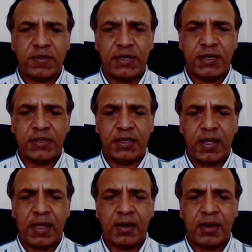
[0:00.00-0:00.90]

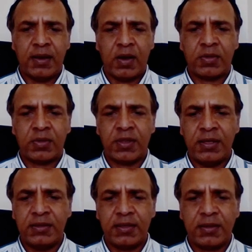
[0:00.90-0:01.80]
facility. And our
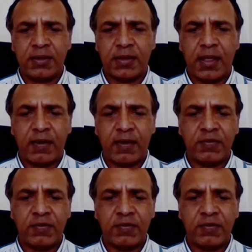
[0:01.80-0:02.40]
scientists